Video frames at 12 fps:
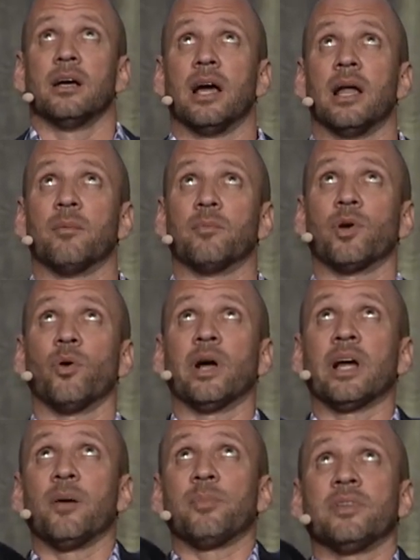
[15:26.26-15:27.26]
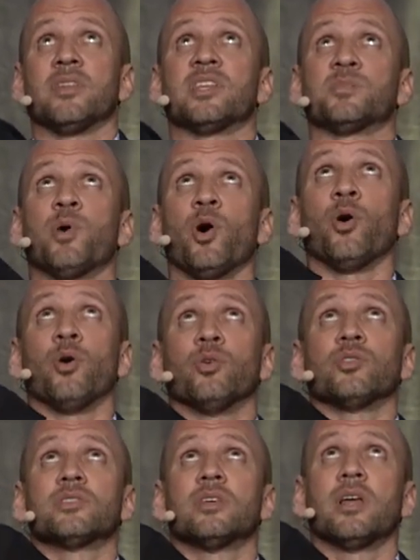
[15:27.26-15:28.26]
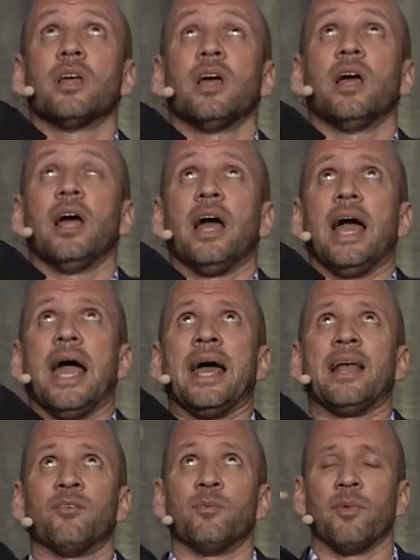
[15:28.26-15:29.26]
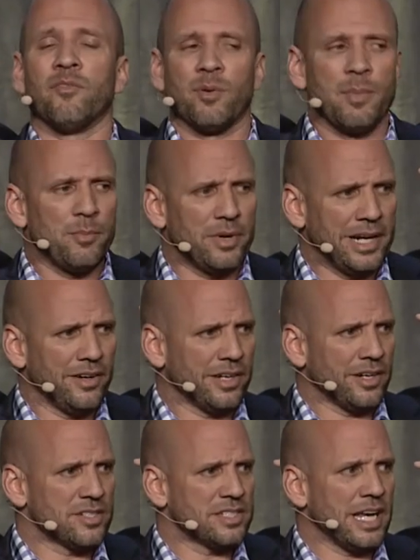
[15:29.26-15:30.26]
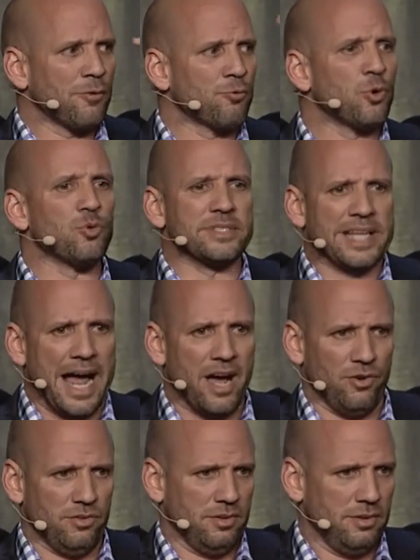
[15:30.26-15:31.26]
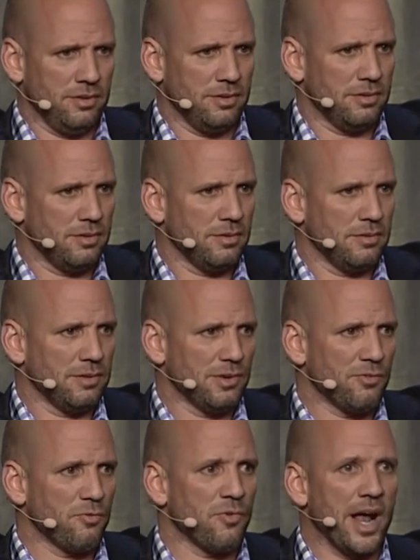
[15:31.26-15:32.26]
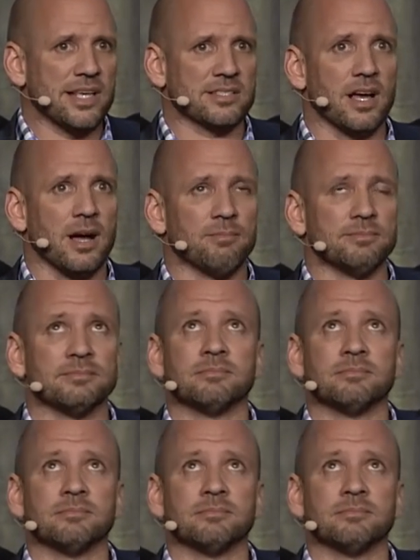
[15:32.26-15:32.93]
and I'm going up into this pose, and I re- remember hearing her say, root down, rise up.